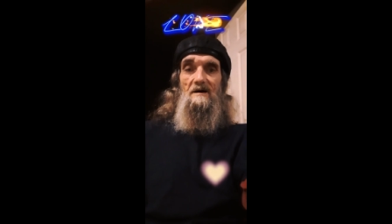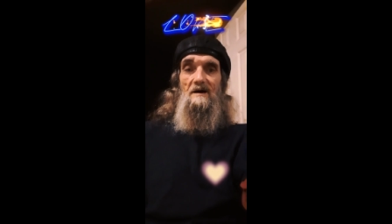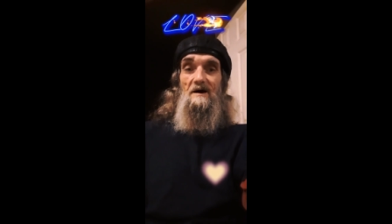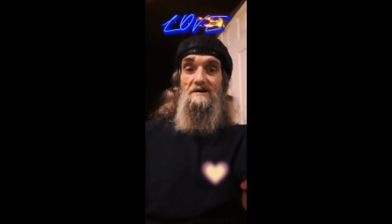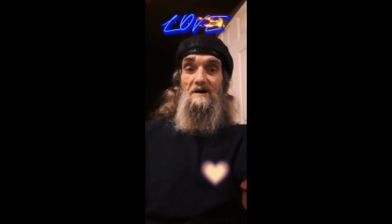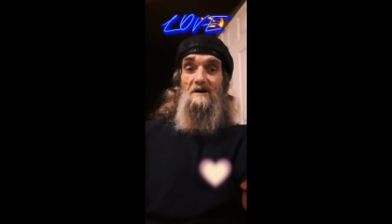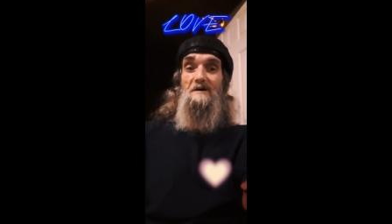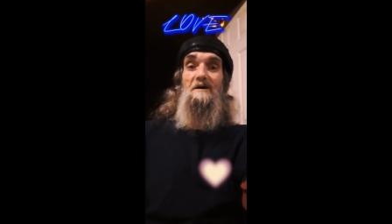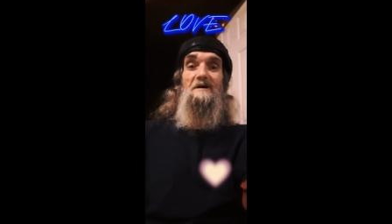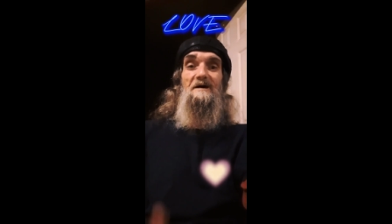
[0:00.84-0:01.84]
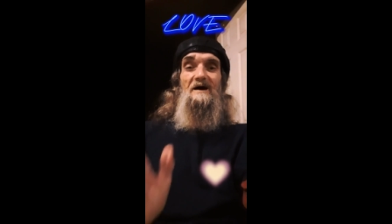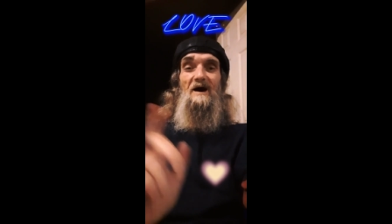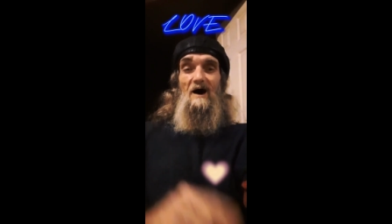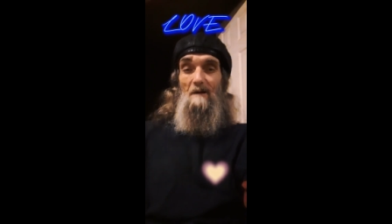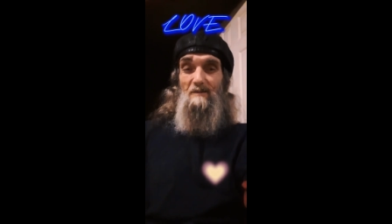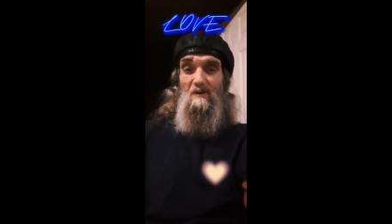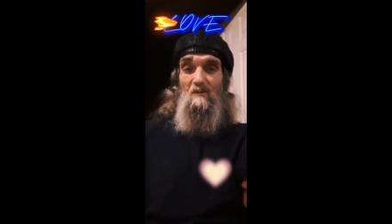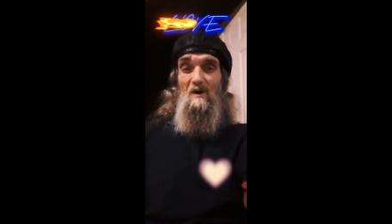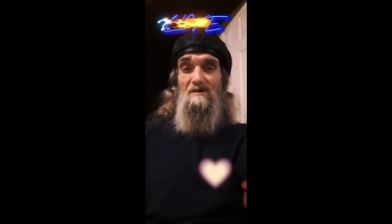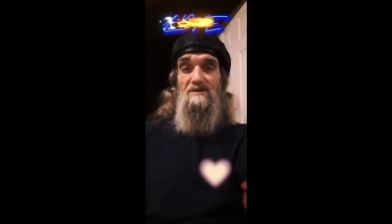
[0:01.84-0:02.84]
Hey y'all, uh, I've
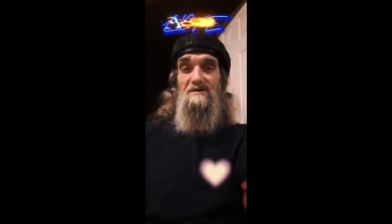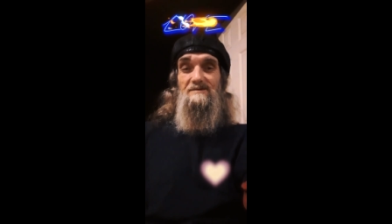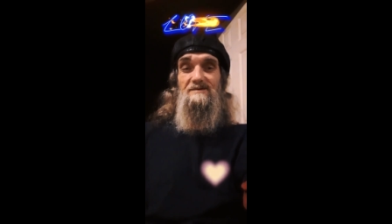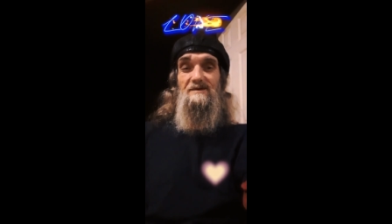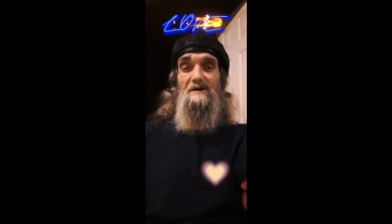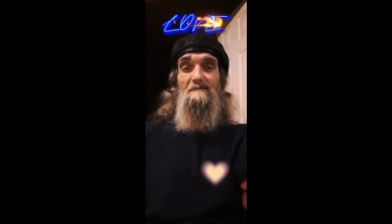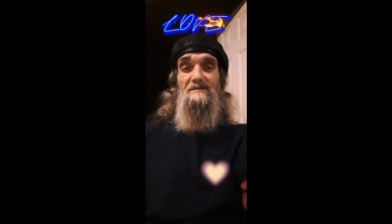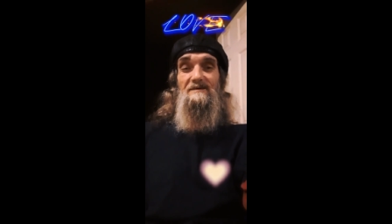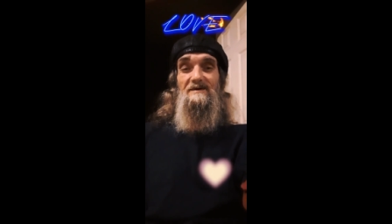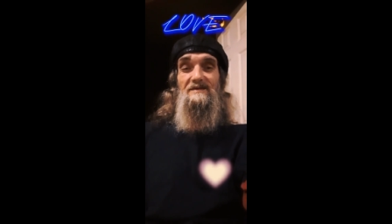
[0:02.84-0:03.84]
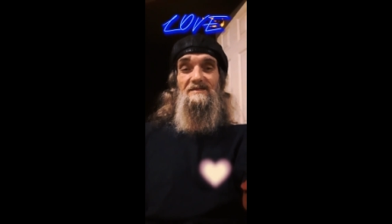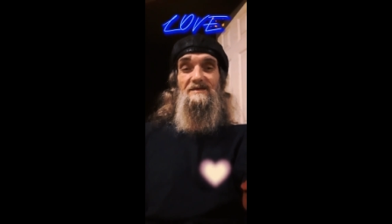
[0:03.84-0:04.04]
been watching some of